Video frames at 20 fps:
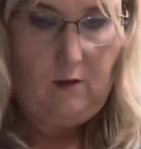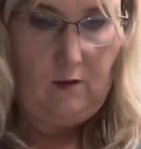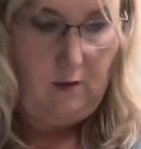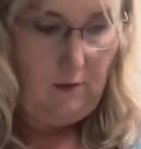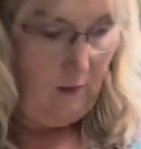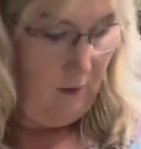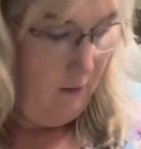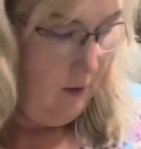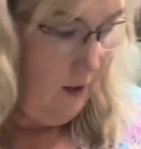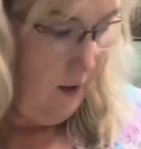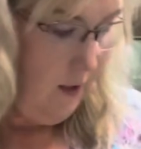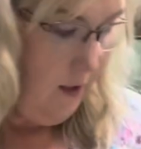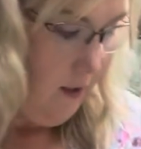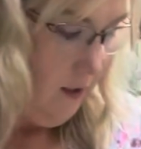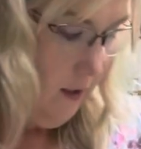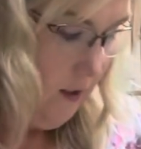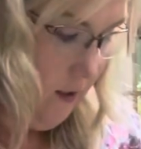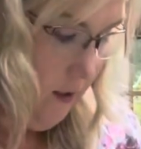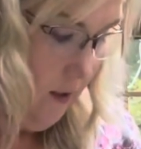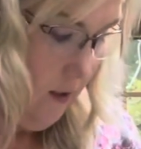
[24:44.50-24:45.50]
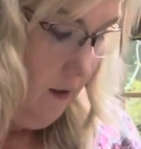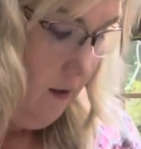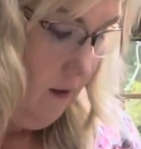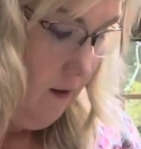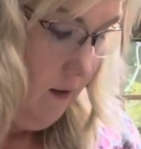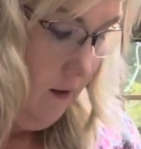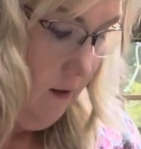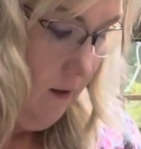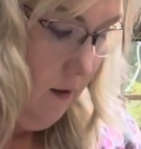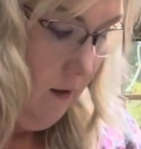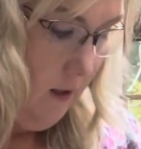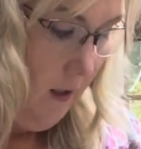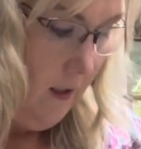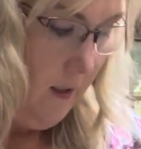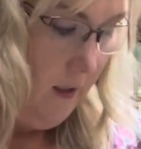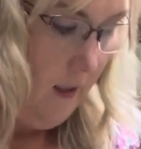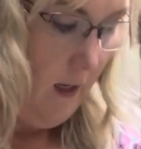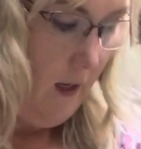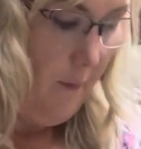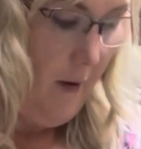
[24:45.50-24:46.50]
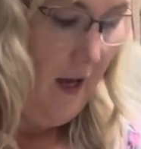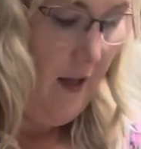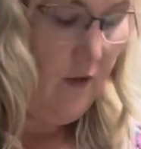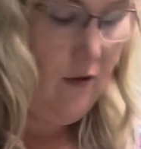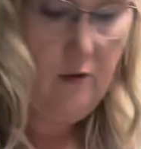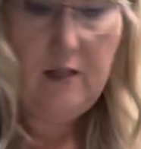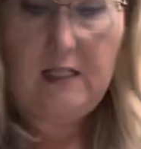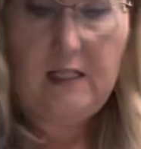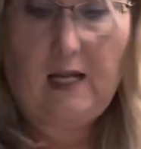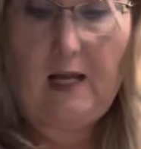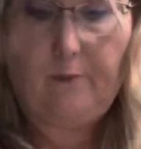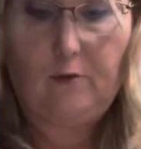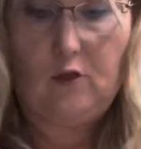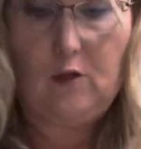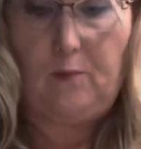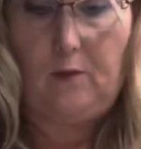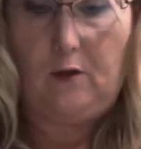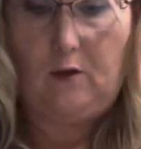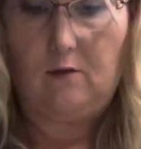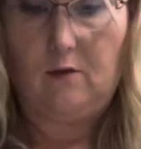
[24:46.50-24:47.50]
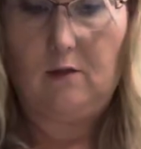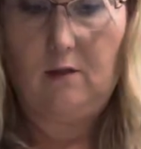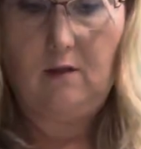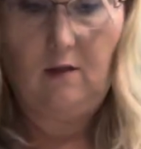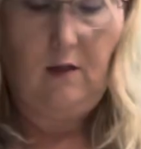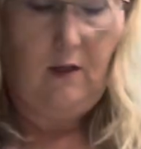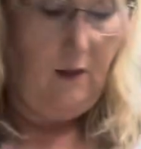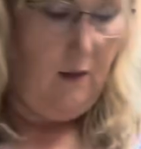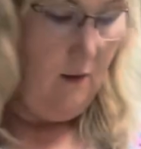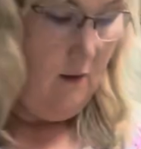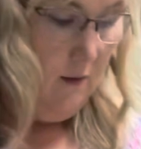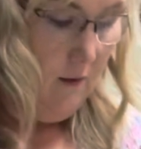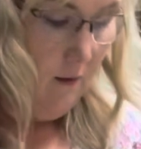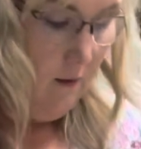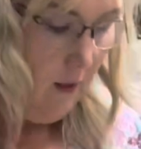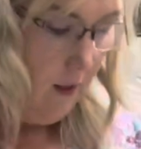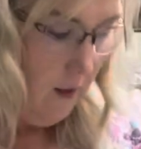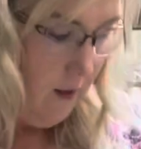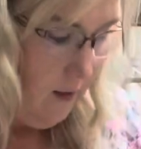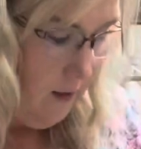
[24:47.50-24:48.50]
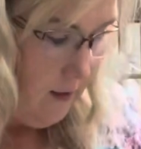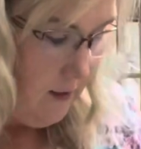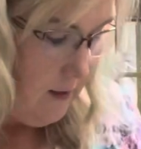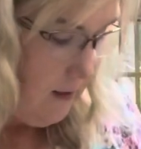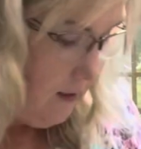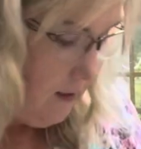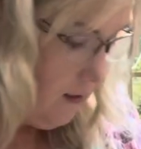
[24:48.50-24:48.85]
3. Yeah, about 3 tablespoons. Let's see,